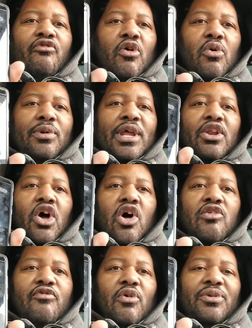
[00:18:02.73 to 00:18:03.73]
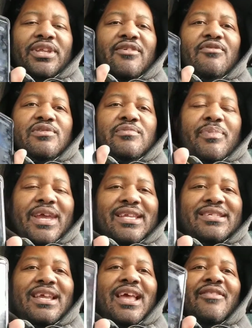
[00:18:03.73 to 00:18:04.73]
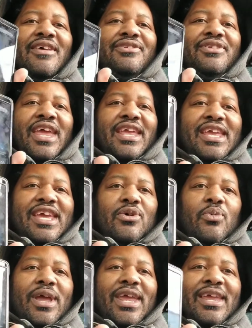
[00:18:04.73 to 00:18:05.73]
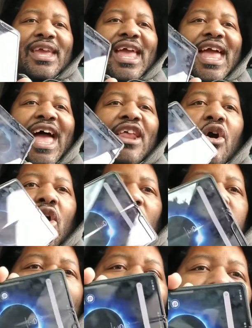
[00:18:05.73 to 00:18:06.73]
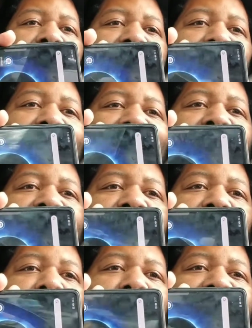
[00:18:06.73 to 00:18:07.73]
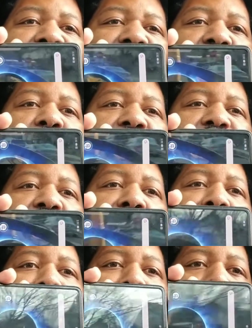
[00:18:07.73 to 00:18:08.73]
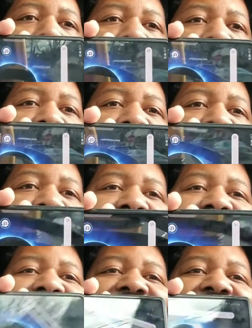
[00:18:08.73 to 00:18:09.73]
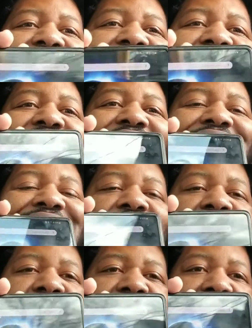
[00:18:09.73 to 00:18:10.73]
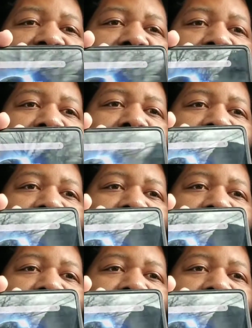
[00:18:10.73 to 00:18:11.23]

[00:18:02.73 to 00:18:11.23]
fold and unfold, give you space, then take it away, and all the power to do everything you need to do with your mobile device at any given time.